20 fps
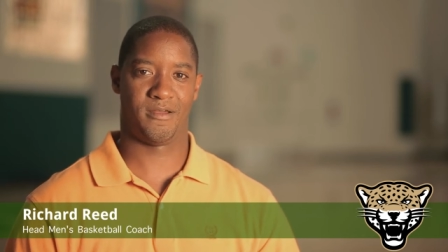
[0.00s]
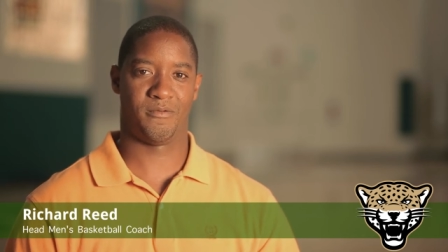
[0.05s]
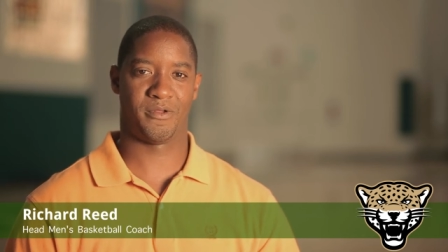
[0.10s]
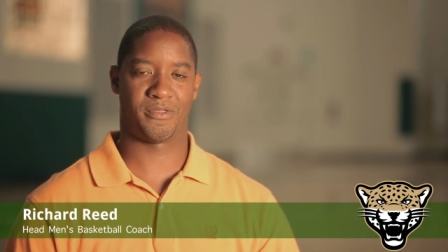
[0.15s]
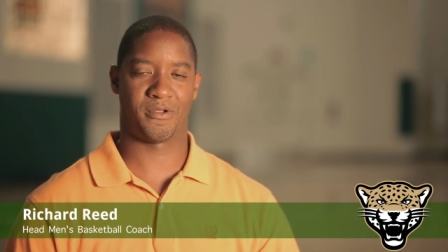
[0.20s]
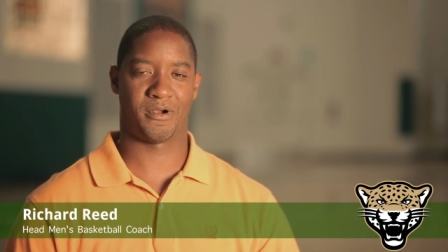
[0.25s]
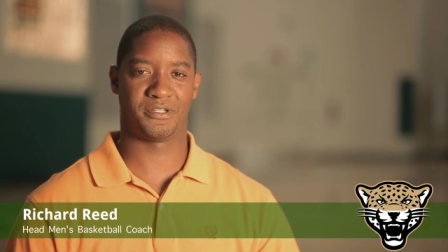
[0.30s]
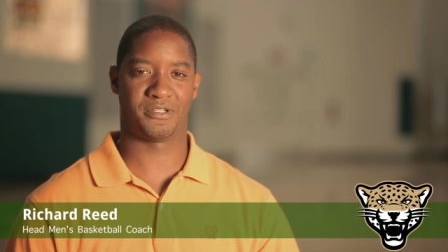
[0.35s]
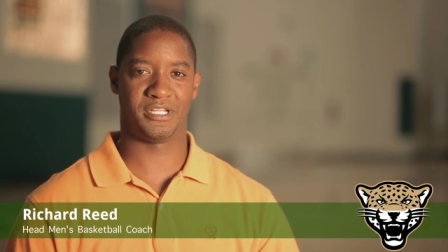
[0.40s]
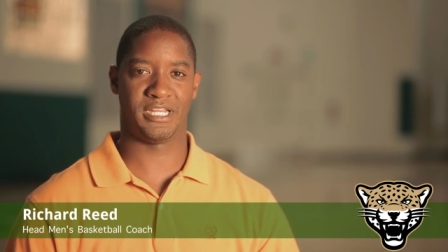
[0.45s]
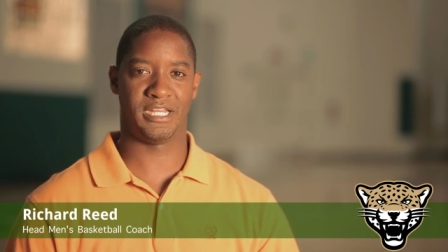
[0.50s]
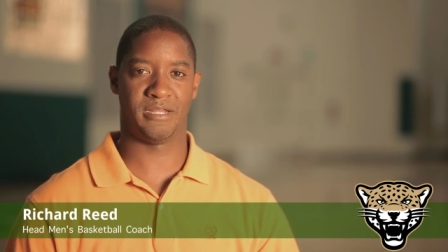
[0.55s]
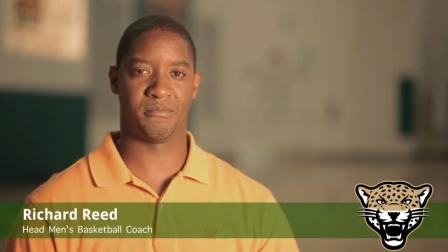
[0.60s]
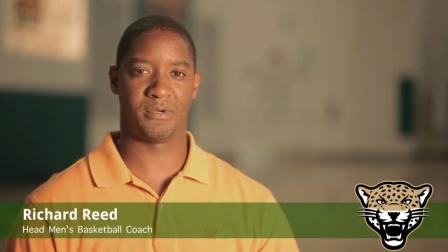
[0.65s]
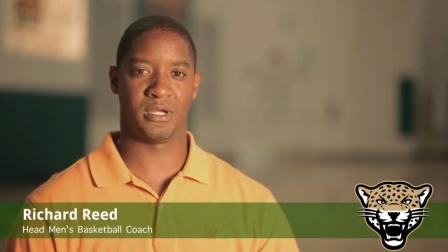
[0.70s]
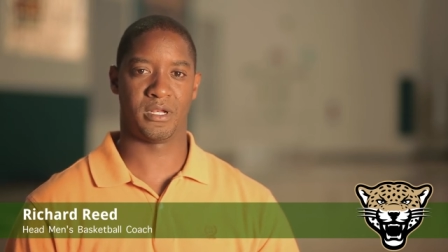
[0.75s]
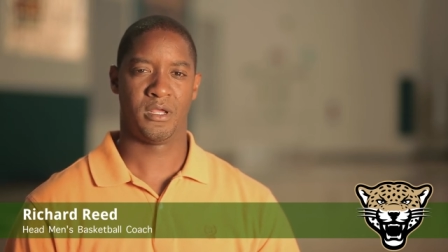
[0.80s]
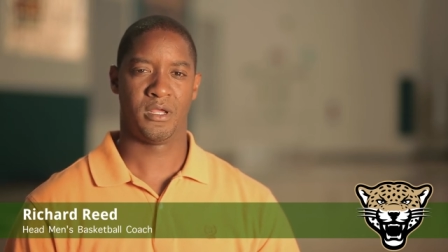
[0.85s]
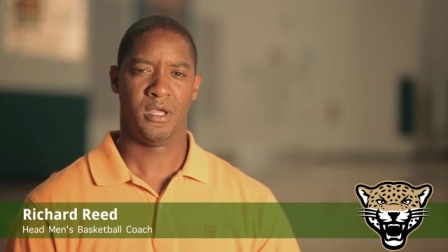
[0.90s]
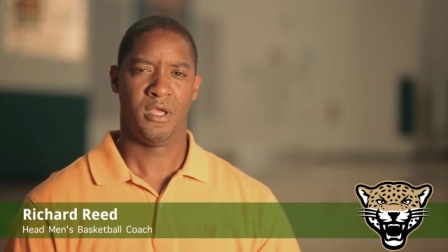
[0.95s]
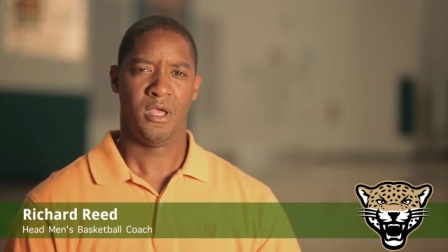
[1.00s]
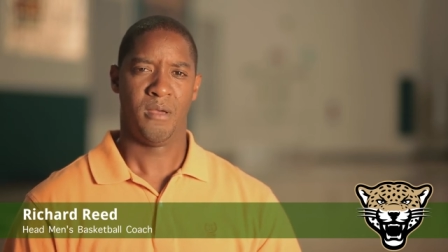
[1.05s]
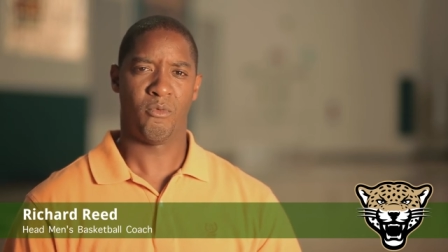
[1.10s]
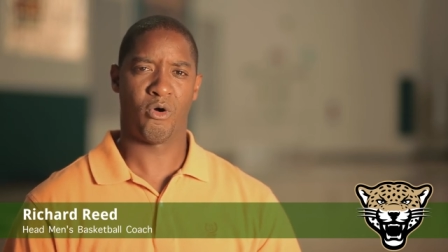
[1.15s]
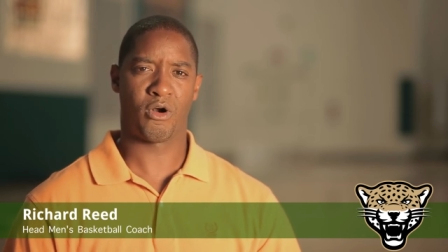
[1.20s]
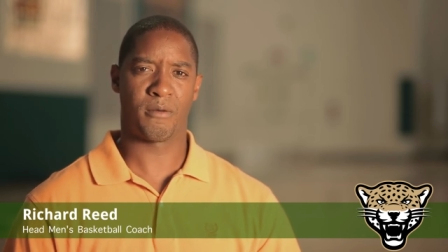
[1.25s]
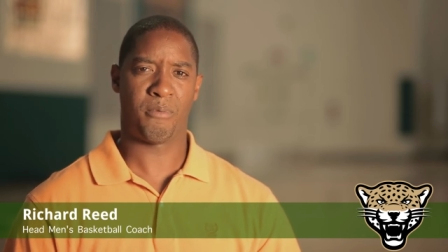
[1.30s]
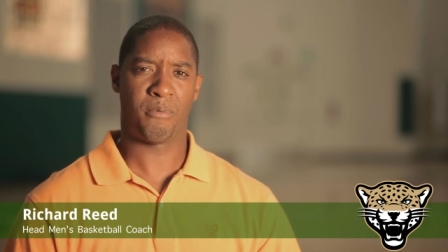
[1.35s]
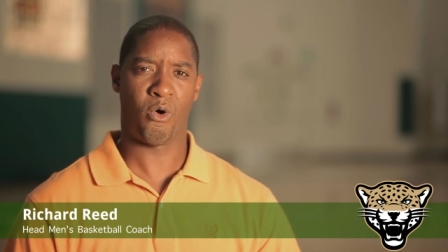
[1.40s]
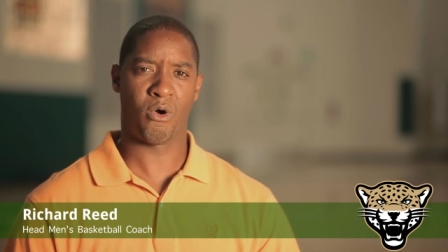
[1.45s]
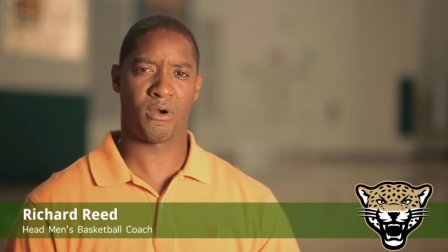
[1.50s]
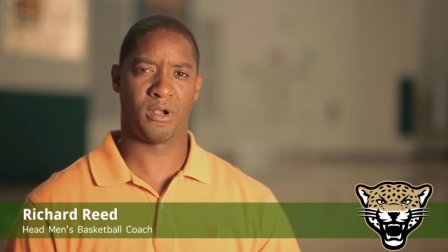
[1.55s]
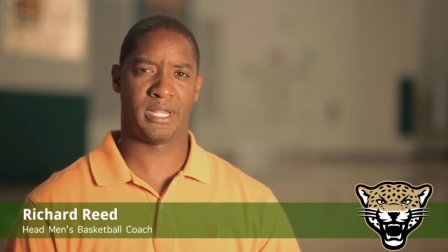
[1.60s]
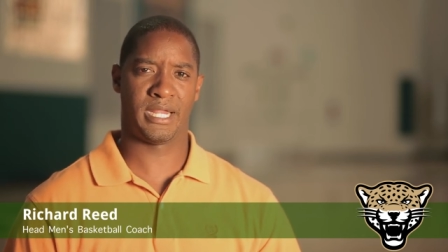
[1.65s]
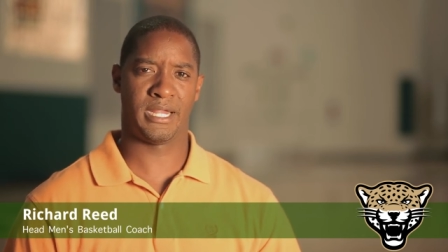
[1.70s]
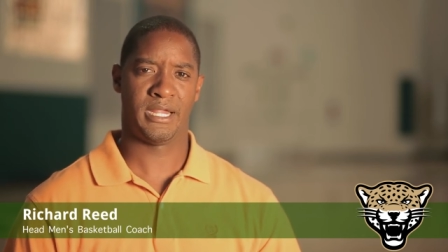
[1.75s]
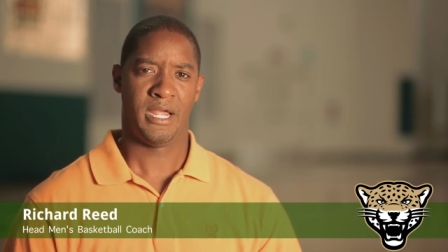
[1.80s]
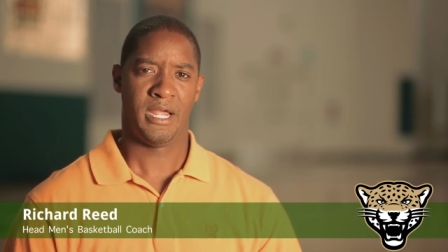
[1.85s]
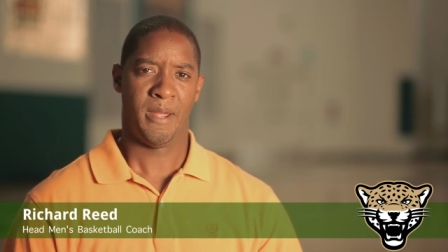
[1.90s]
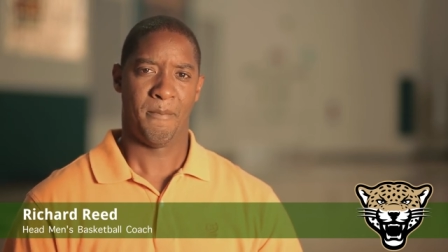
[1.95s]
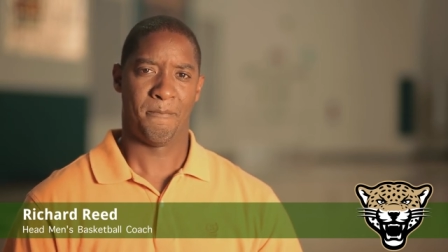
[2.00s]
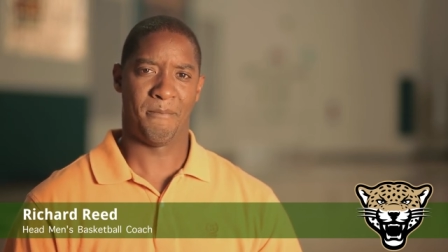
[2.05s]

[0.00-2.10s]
with our team, but more importantly,